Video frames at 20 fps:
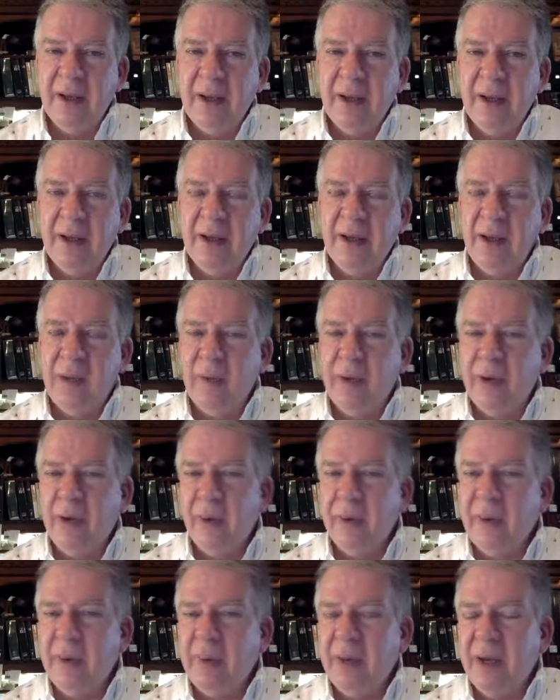And then we are
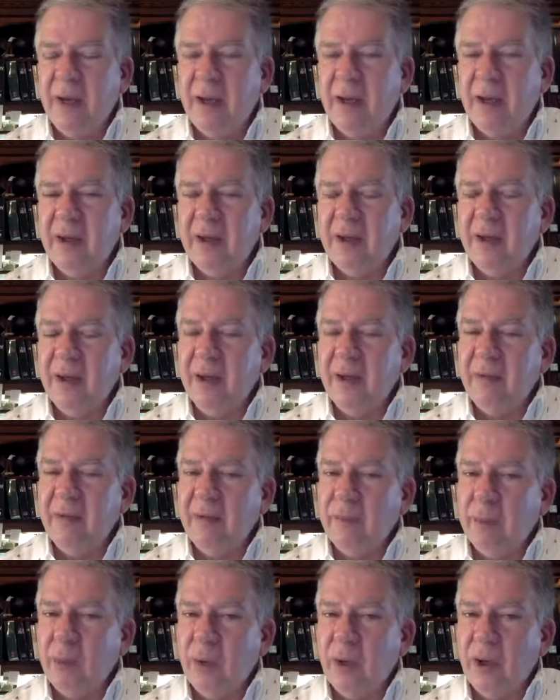reminded of
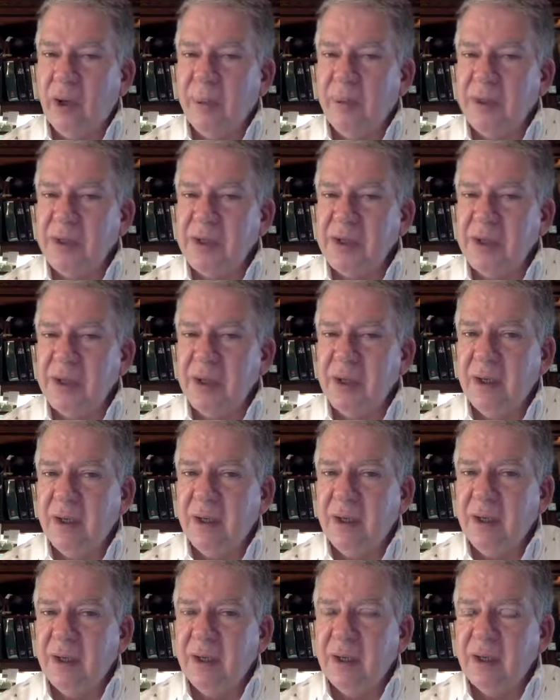the promise
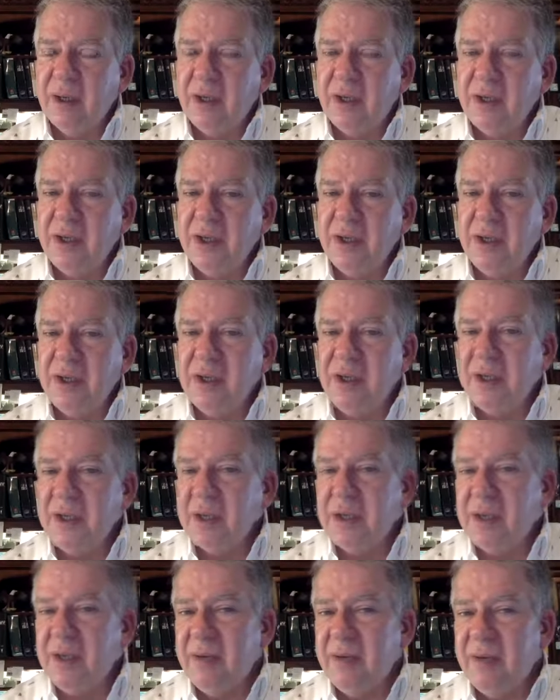that Jesus
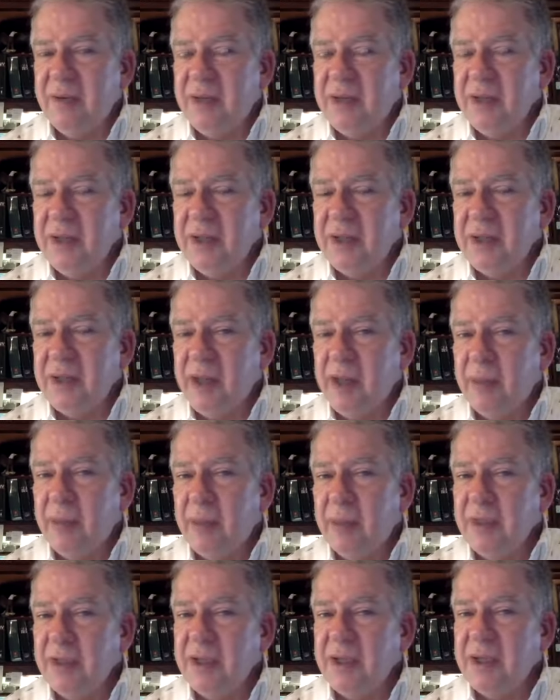has given his
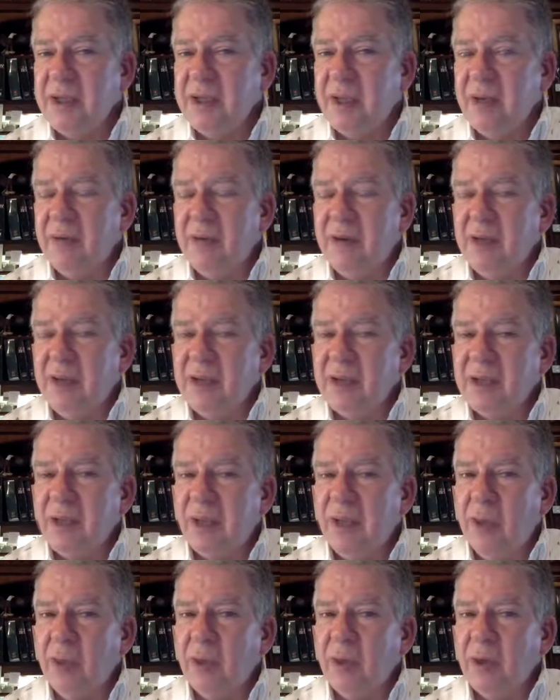disciples and he's given us that
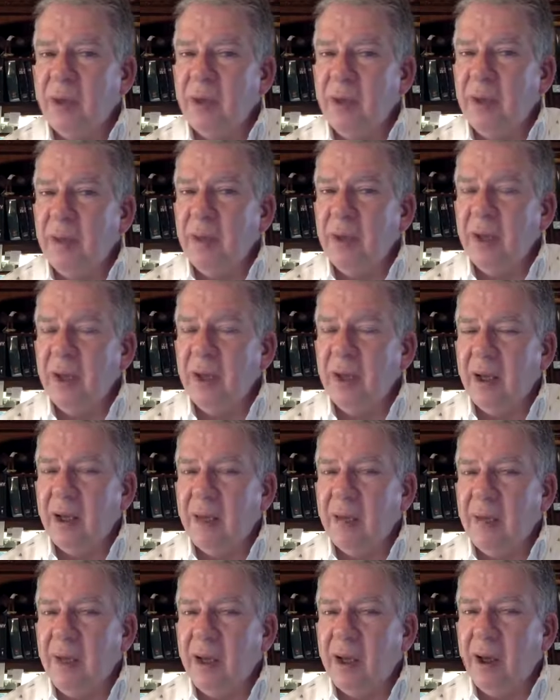he will come again
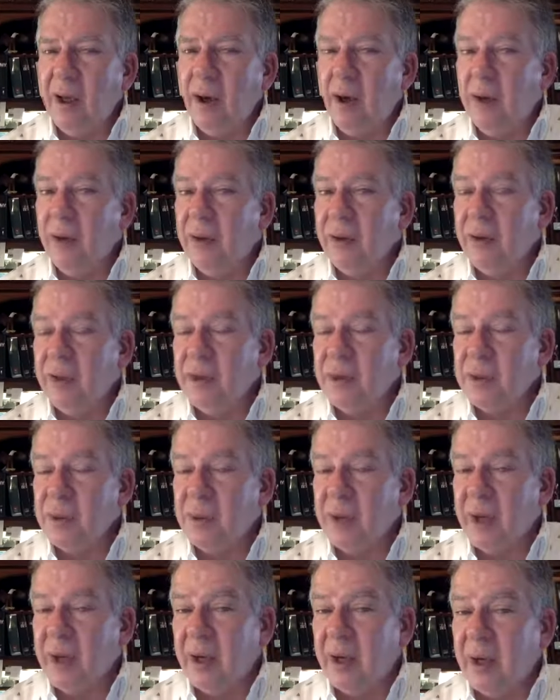and make all things
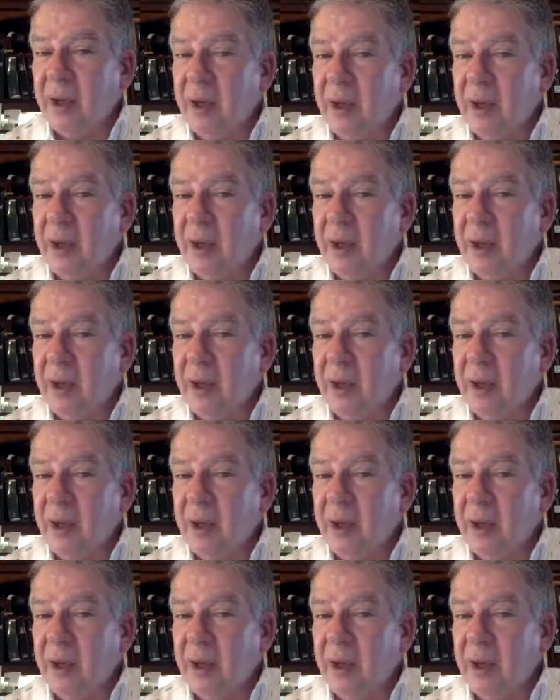right.